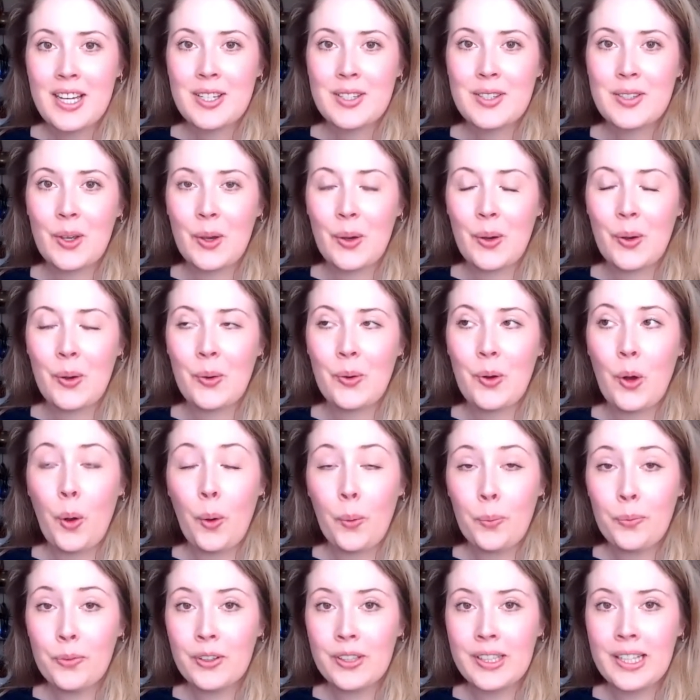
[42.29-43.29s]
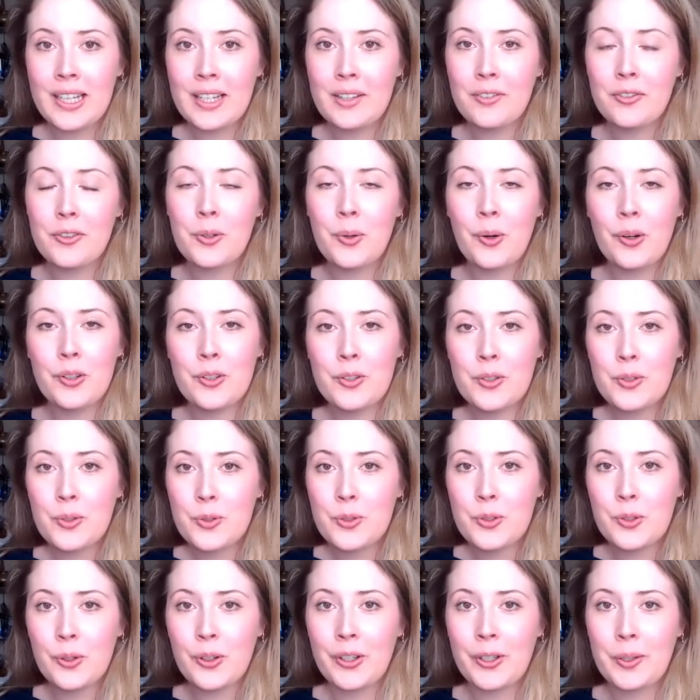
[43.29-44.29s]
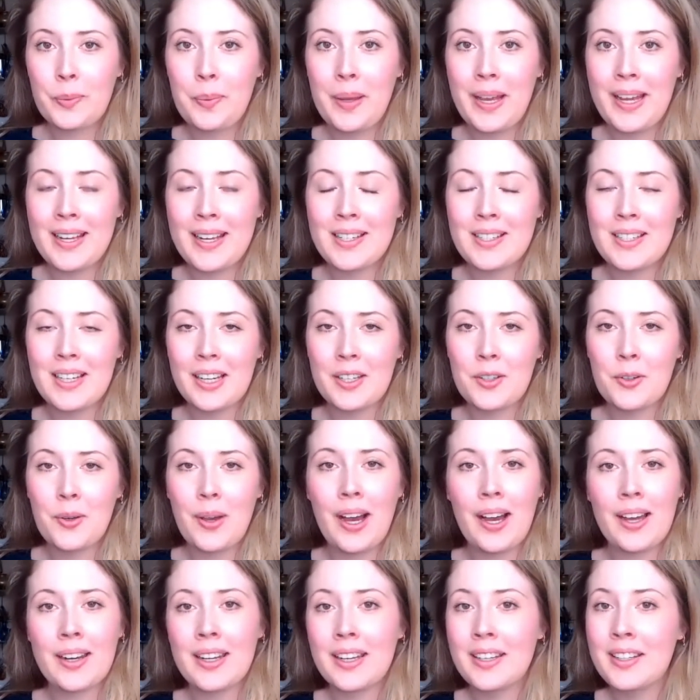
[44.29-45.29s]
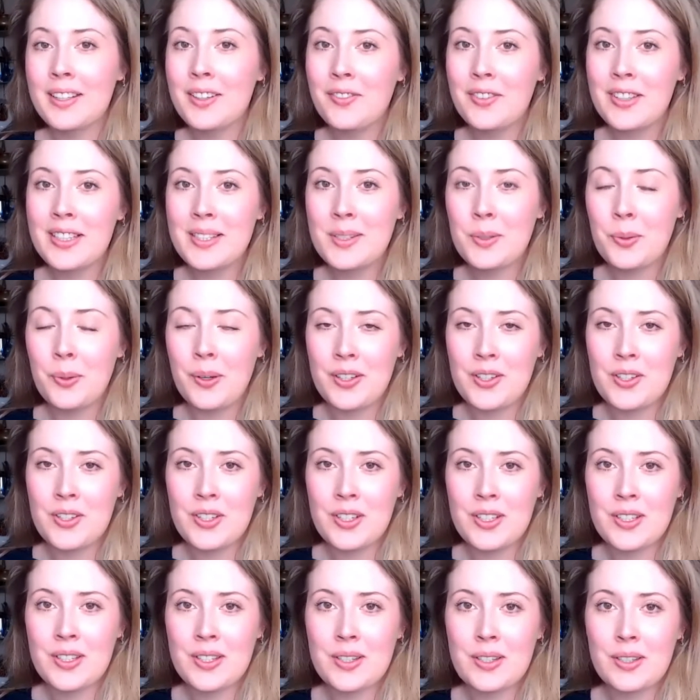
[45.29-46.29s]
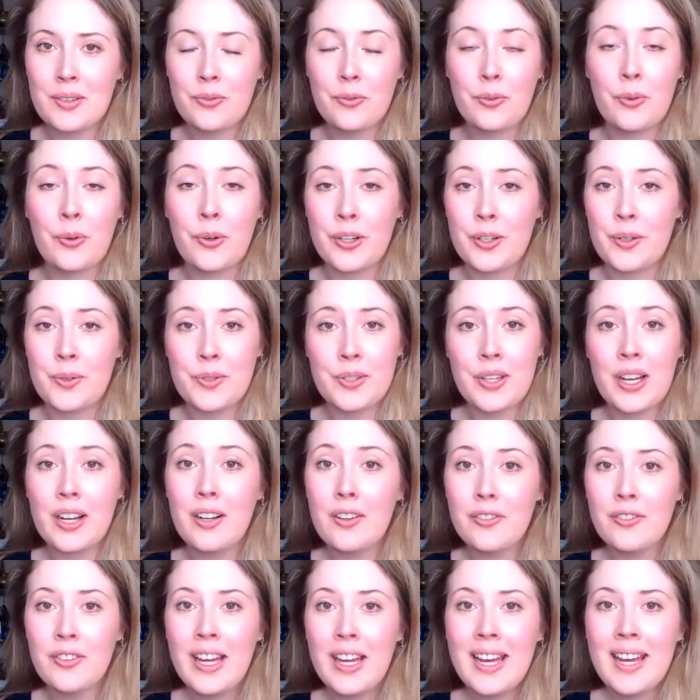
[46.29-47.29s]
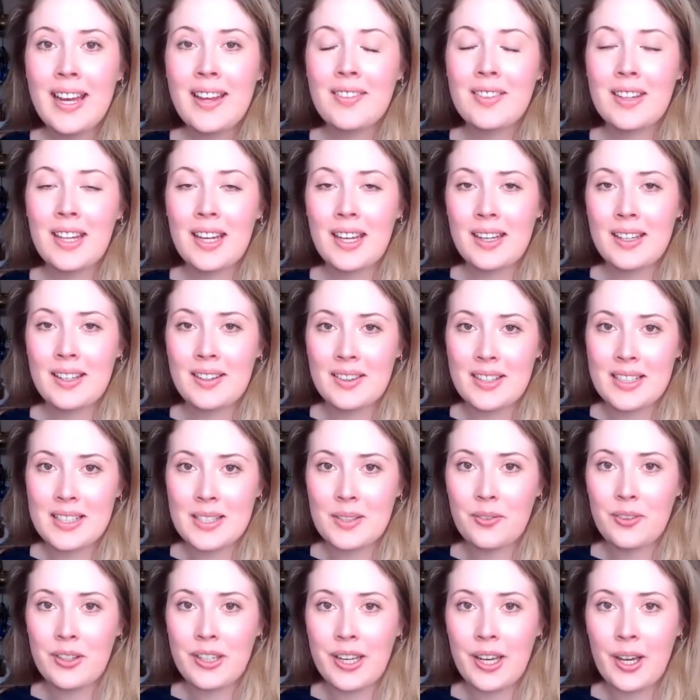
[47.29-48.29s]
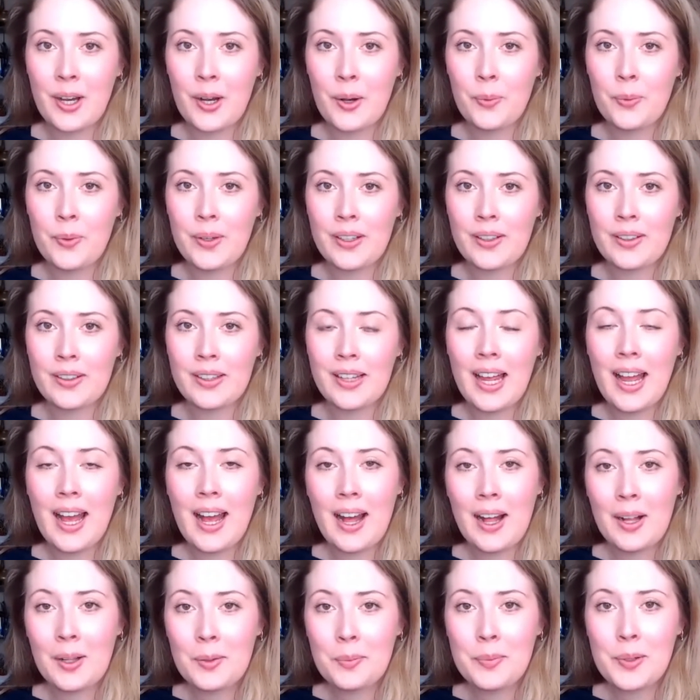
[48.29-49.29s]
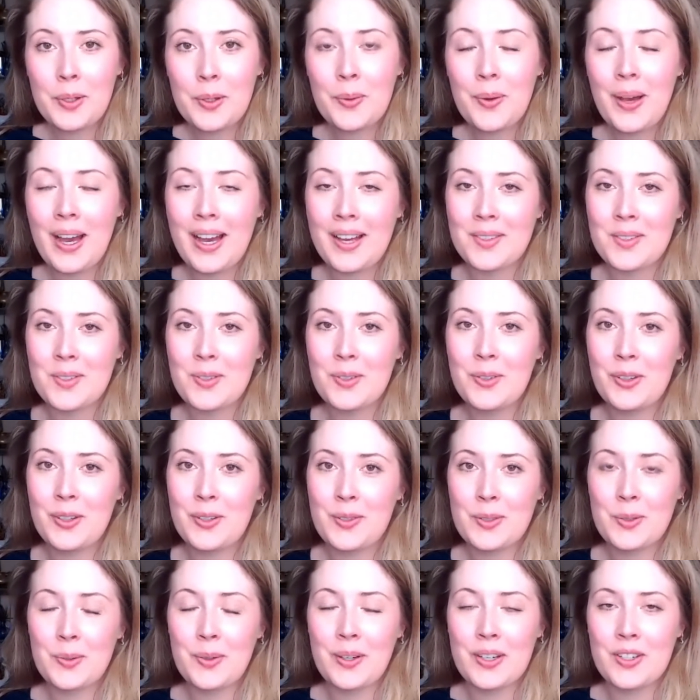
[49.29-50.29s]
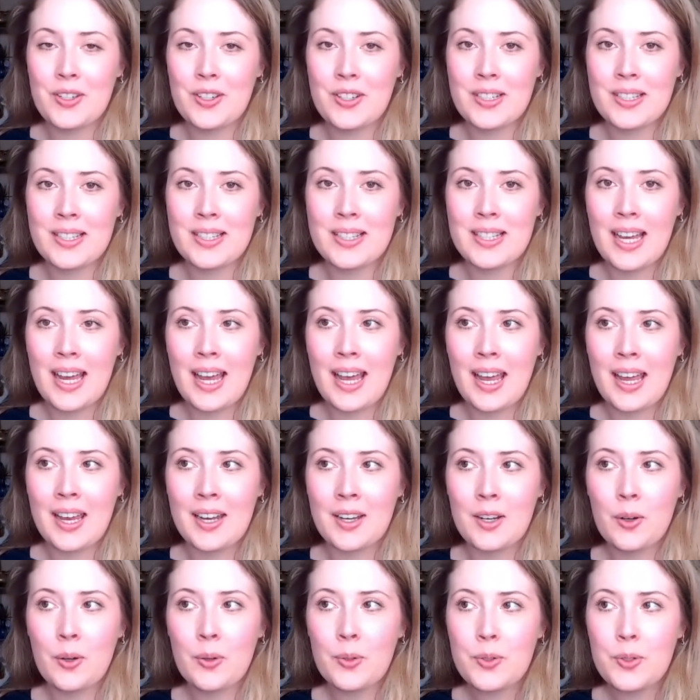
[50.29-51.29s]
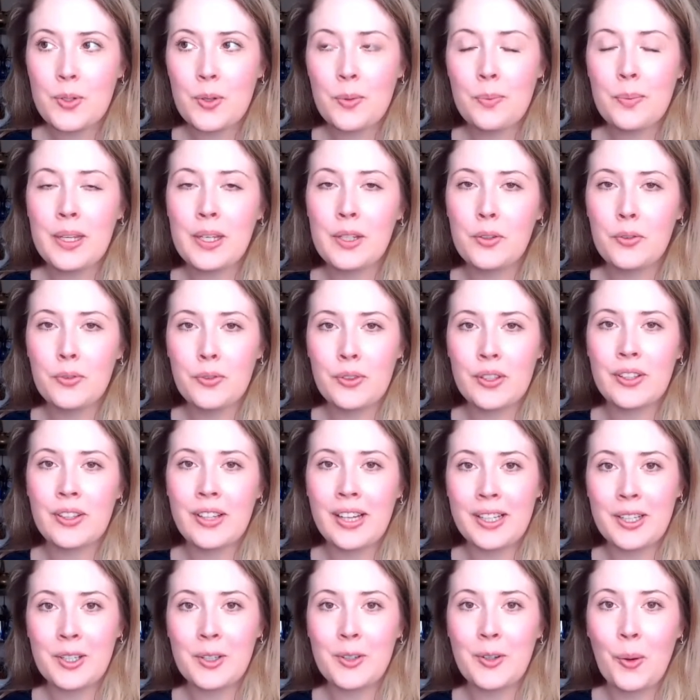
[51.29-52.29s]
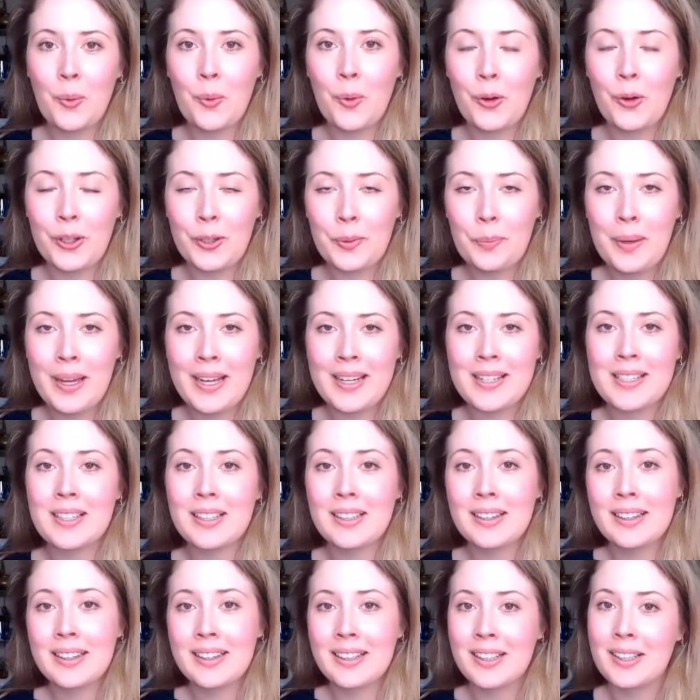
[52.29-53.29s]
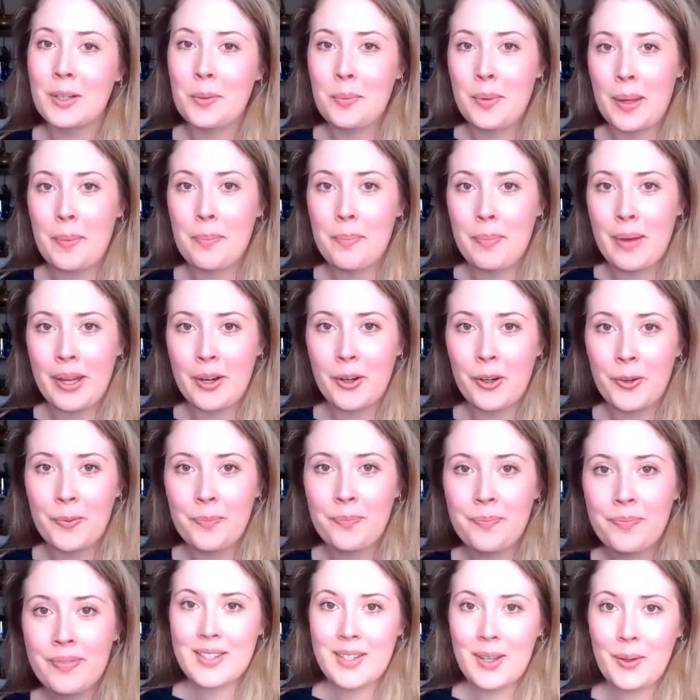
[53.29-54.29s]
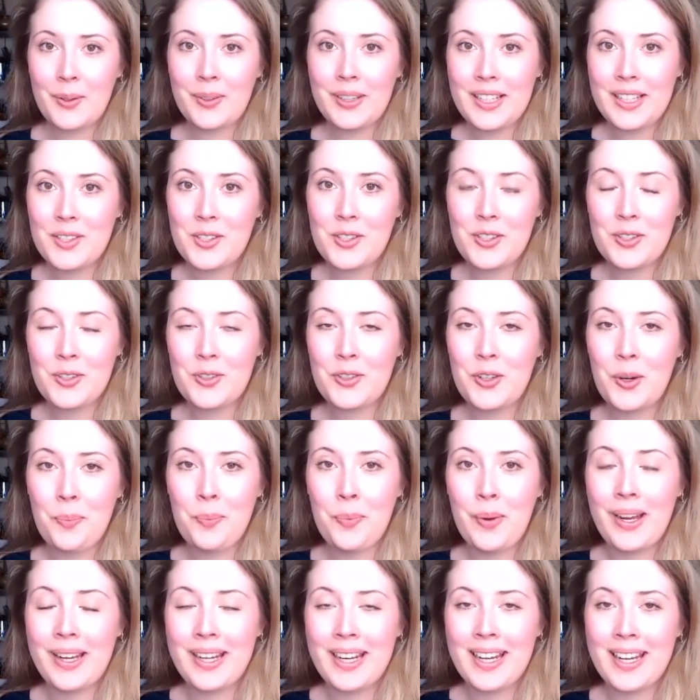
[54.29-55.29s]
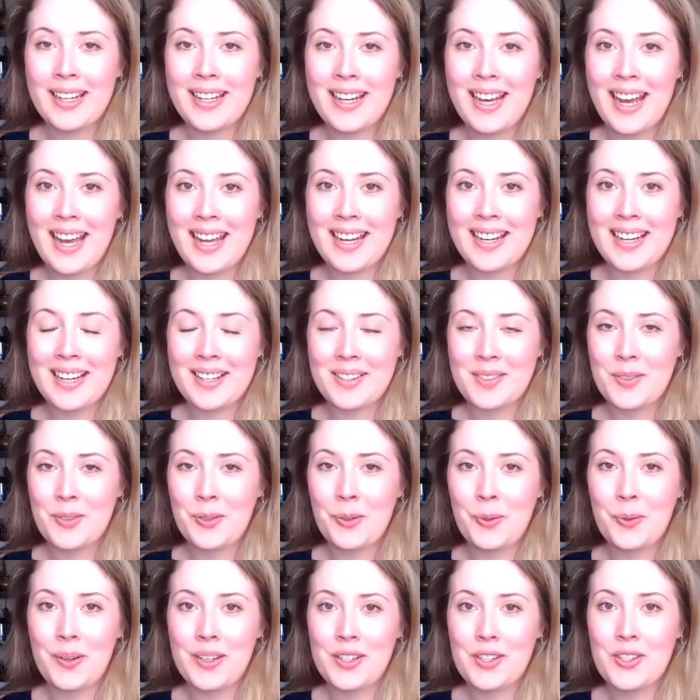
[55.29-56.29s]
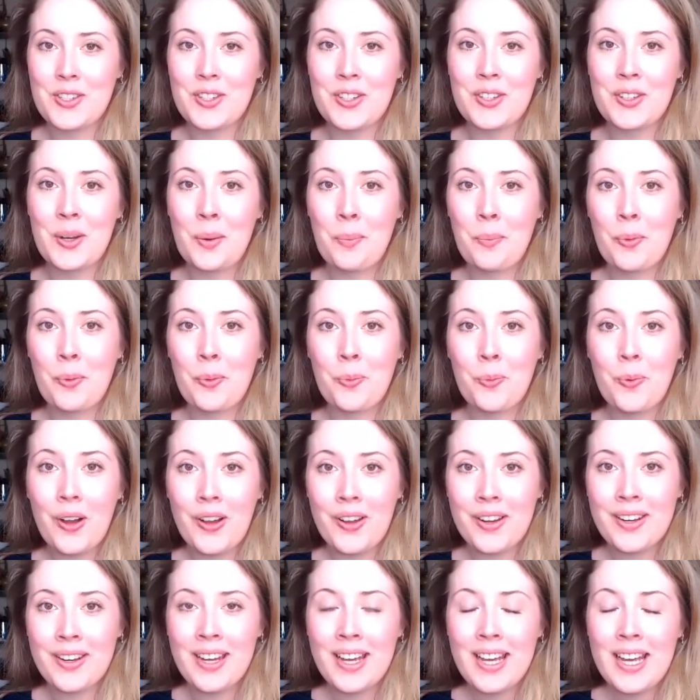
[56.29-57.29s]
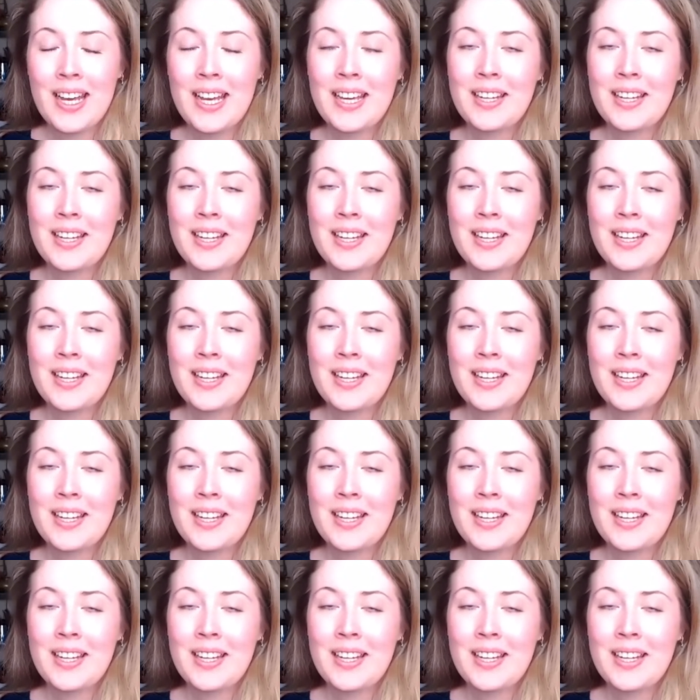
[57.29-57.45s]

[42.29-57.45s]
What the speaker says: So hopefully if you're new to oil paint and you had any of these questions for yourself, then this video will help you answer those questions and also make you feel like you know oil paint a little bit better. So let's just jump right in and answer question number 1.